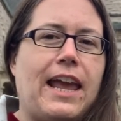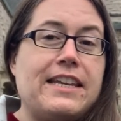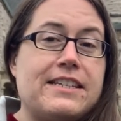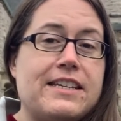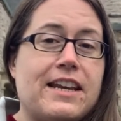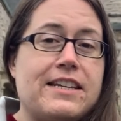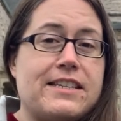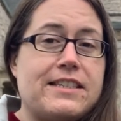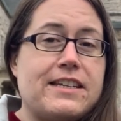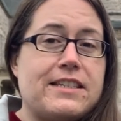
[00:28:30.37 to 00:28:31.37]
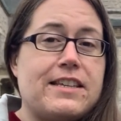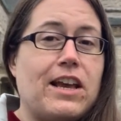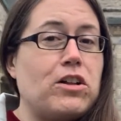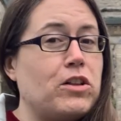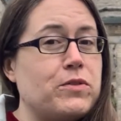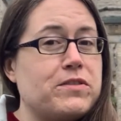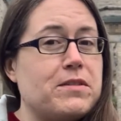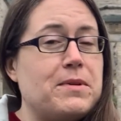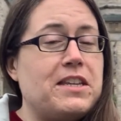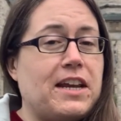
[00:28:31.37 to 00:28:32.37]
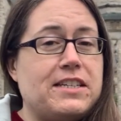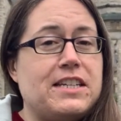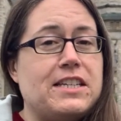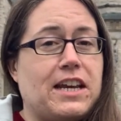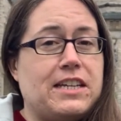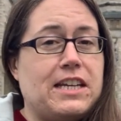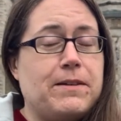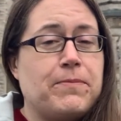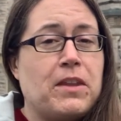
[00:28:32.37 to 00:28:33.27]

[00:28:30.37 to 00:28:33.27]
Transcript: 1896 and closed them in 1990.